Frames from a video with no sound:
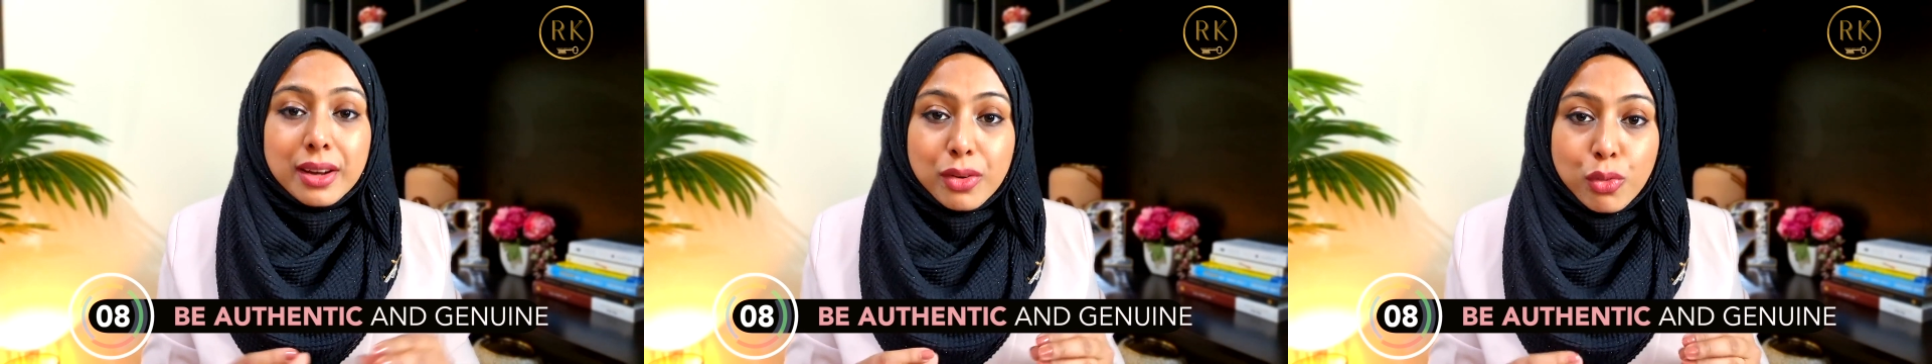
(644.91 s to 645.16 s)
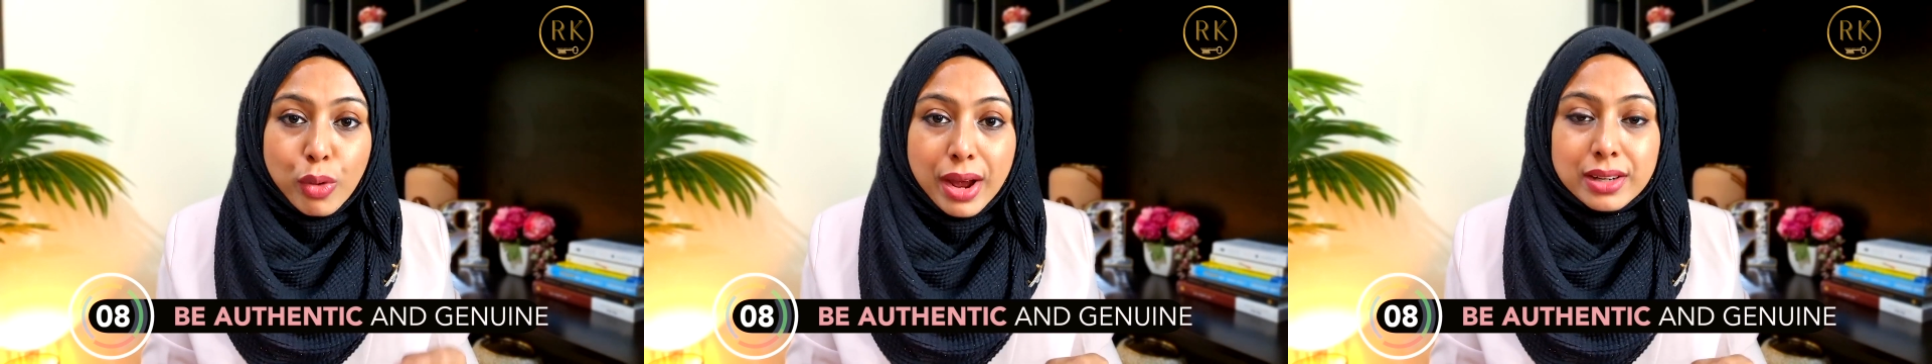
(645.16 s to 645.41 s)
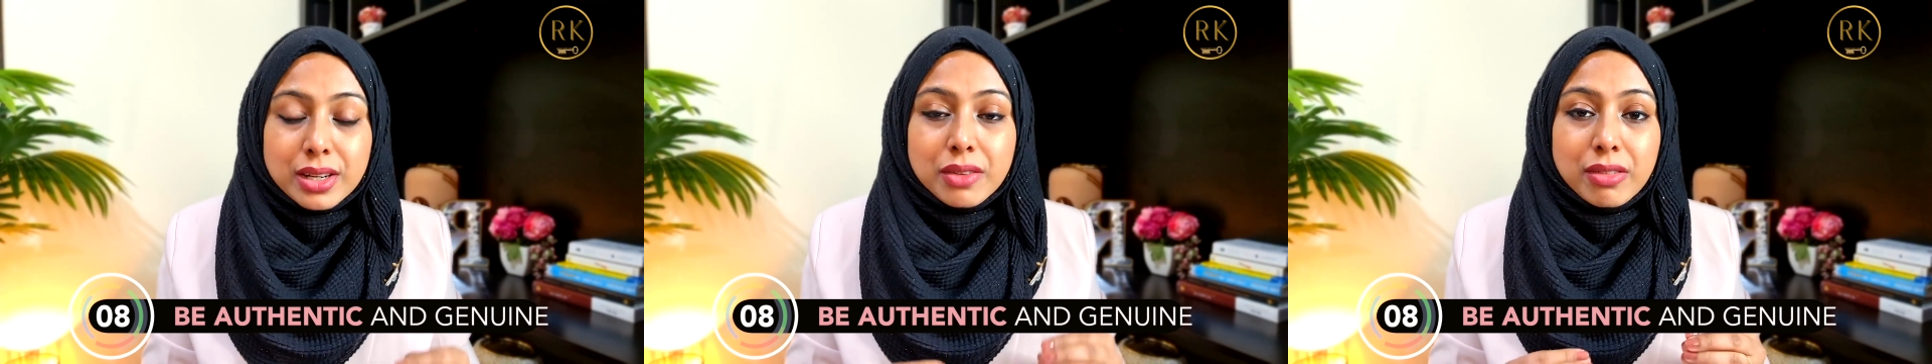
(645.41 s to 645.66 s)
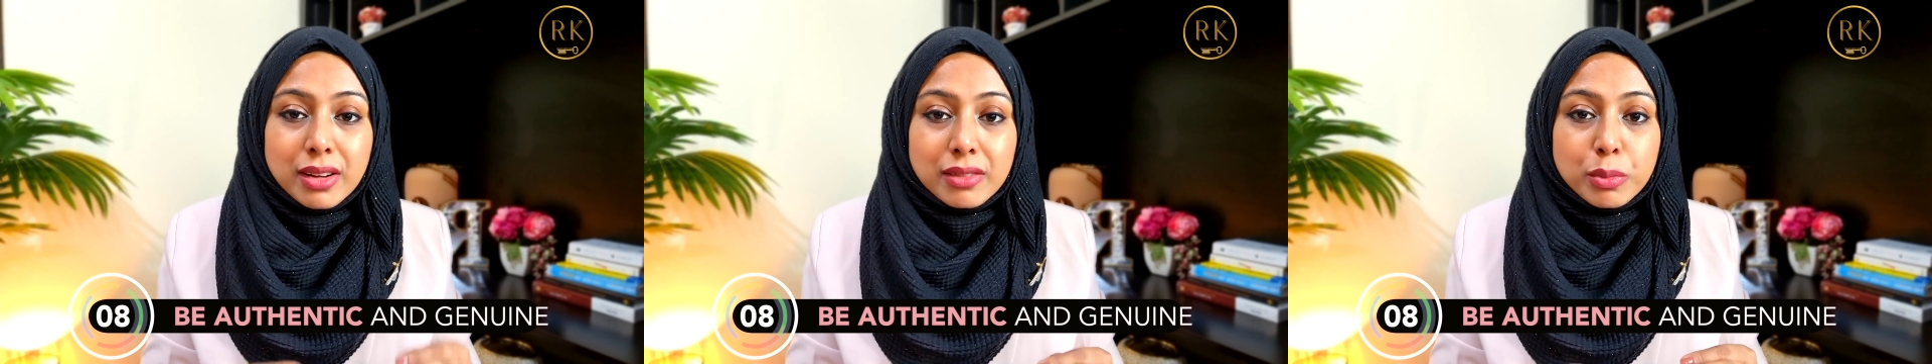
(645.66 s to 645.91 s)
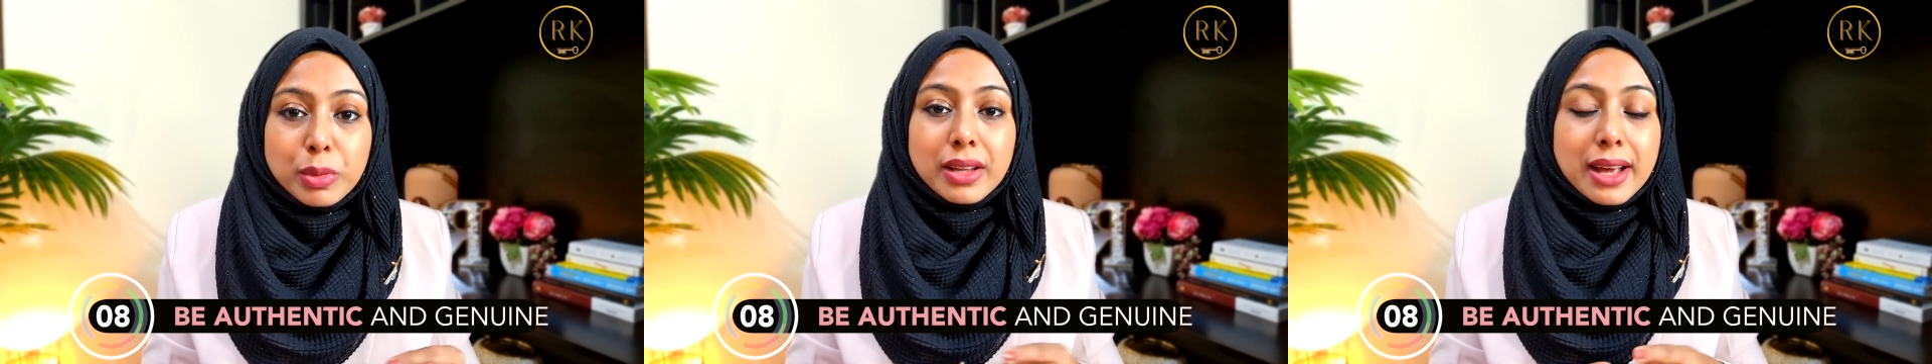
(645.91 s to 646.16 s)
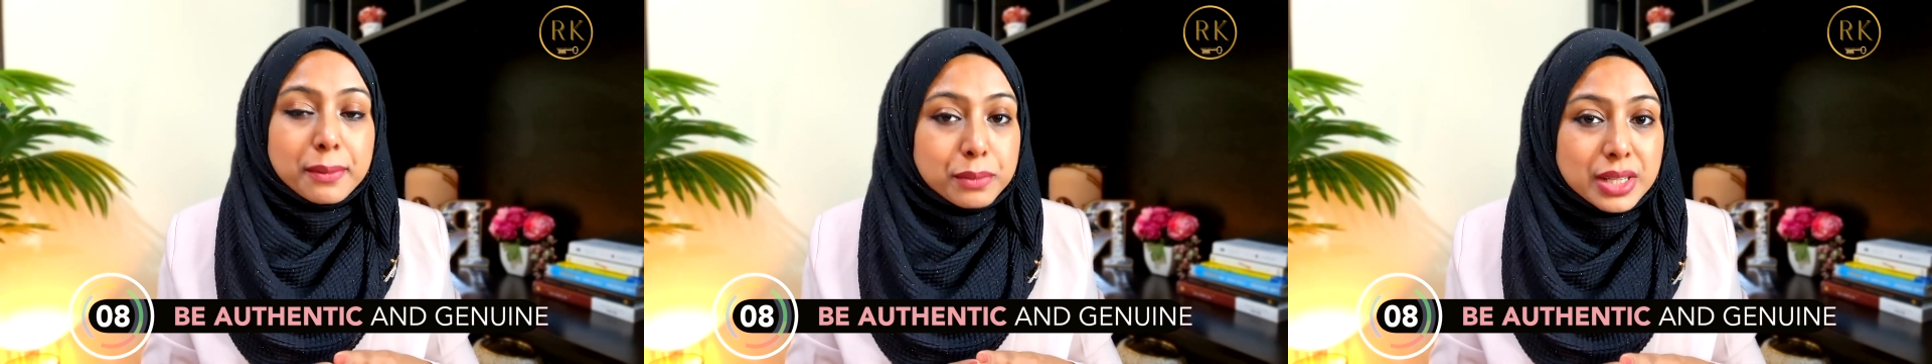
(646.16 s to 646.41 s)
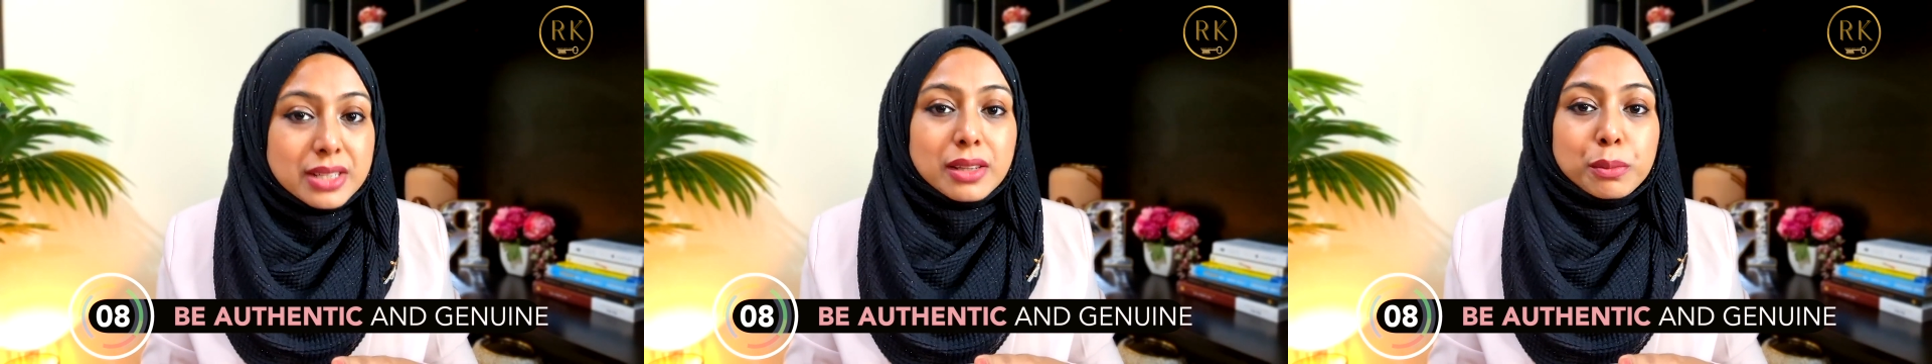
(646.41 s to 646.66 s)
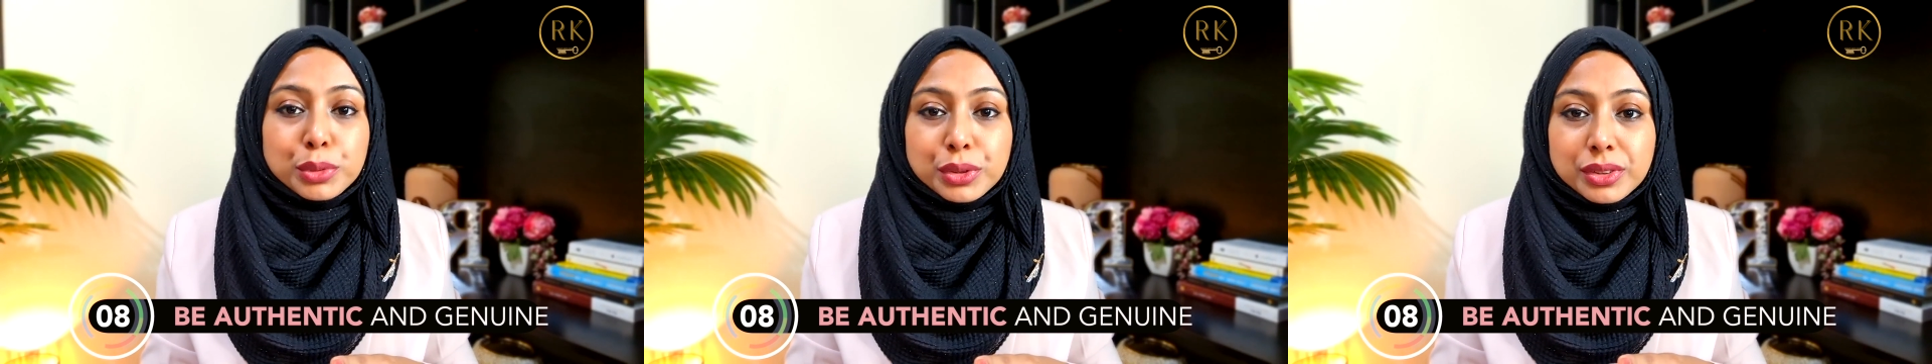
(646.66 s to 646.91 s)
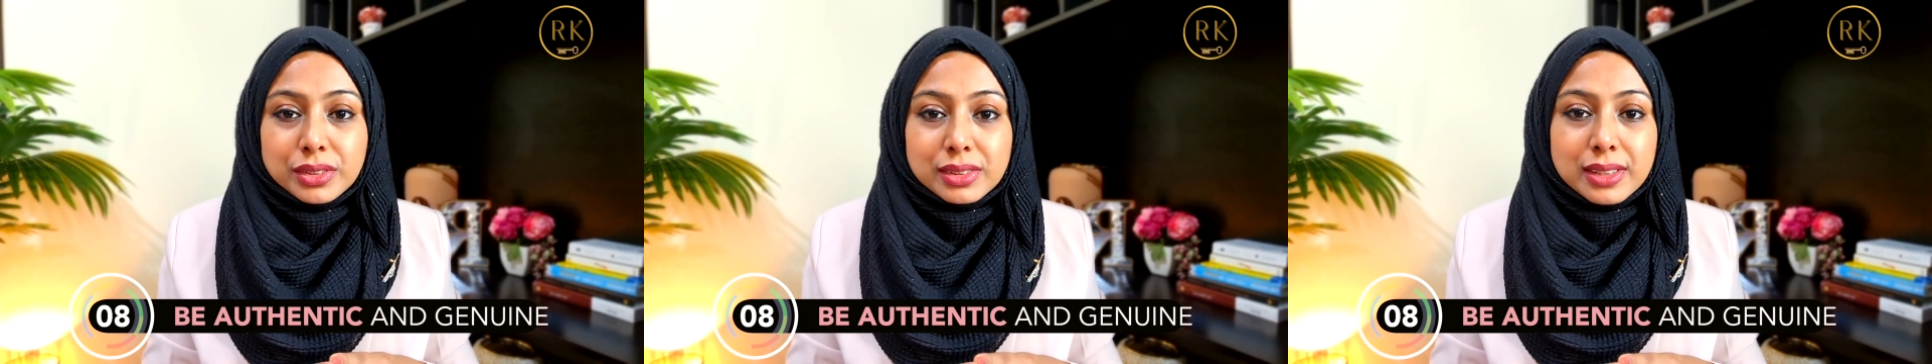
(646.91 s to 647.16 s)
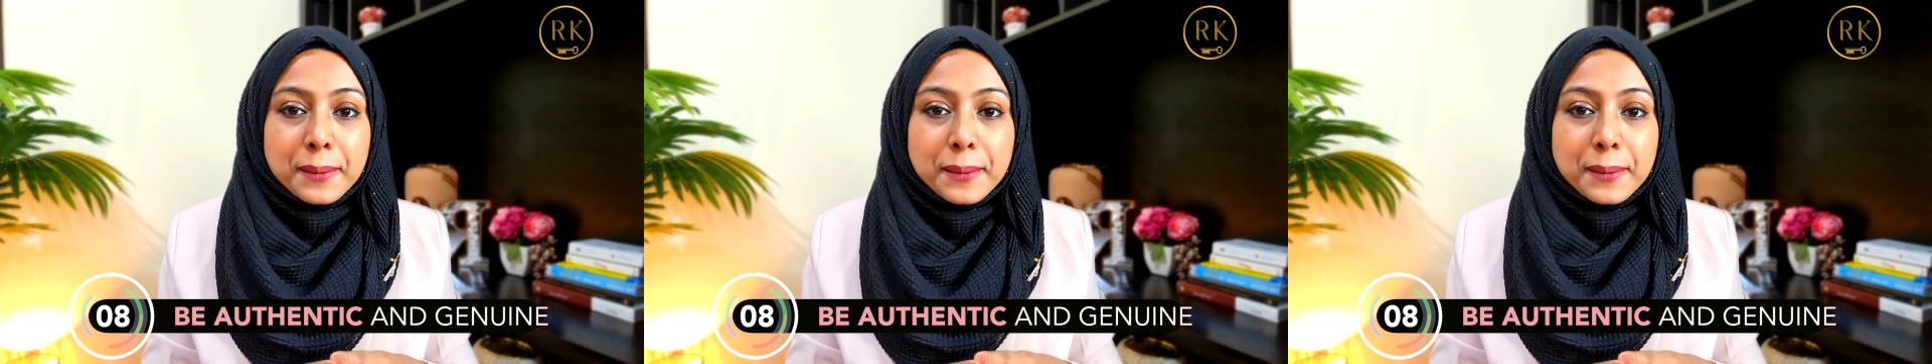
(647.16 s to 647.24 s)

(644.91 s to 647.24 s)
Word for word: attractive lovable and pleasing person